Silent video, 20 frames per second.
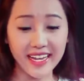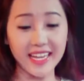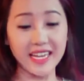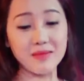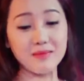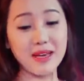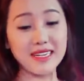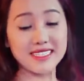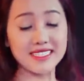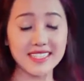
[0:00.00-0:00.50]

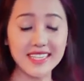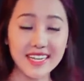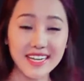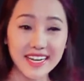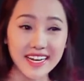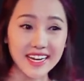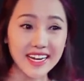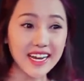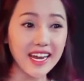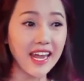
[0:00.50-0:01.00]
in my
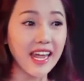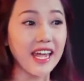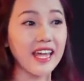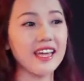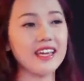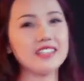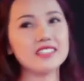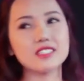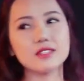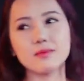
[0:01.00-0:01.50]
city
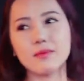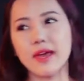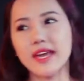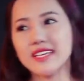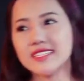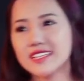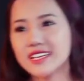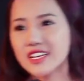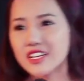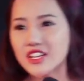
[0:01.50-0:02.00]
is
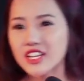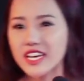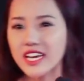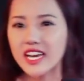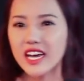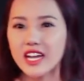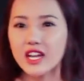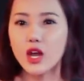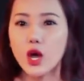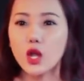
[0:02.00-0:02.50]

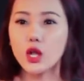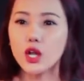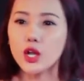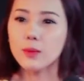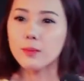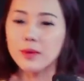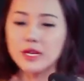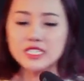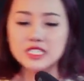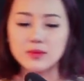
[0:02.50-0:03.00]
basically an
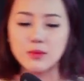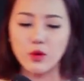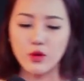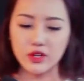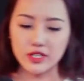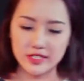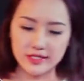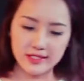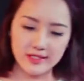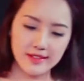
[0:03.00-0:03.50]
Olympic
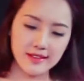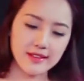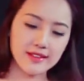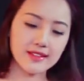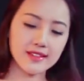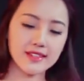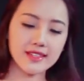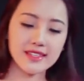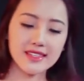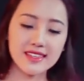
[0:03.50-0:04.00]
sport.
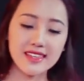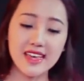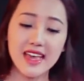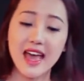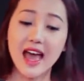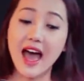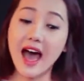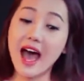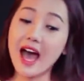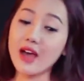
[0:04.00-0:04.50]

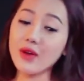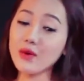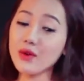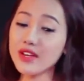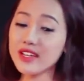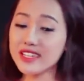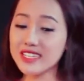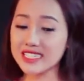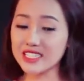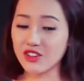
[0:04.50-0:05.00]
I
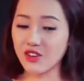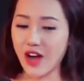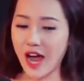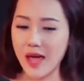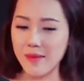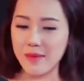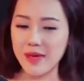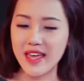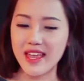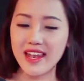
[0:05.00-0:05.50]
would
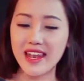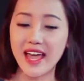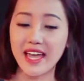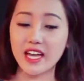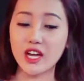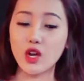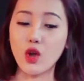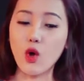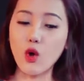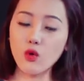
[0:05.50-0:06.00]
describe it
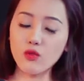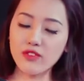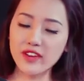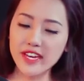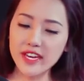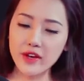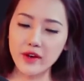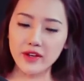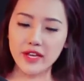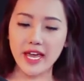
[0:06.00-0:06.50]
like an old
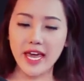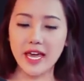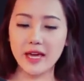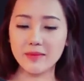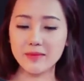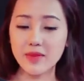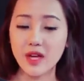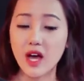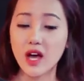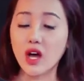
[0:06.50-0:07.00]
video
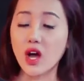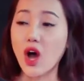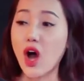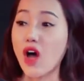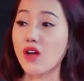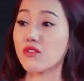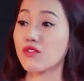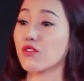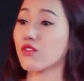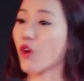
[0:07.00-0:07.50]
game
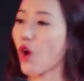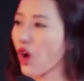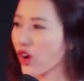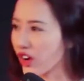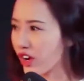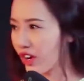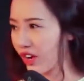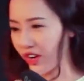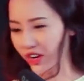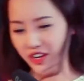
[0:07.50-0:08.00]
called
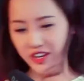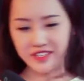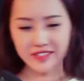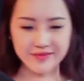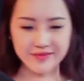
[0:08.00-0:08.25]
Frogger.